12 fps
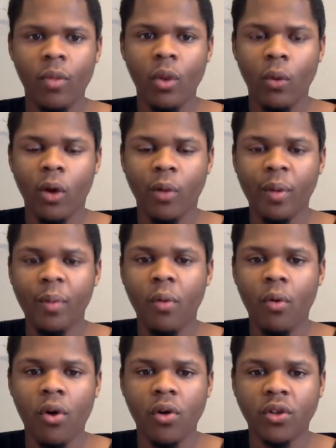where people are
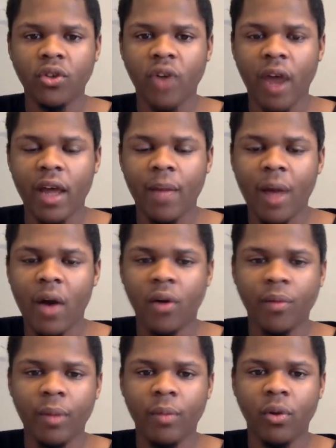going to try him out, and
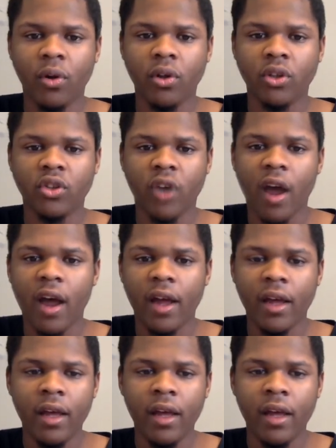people are going to try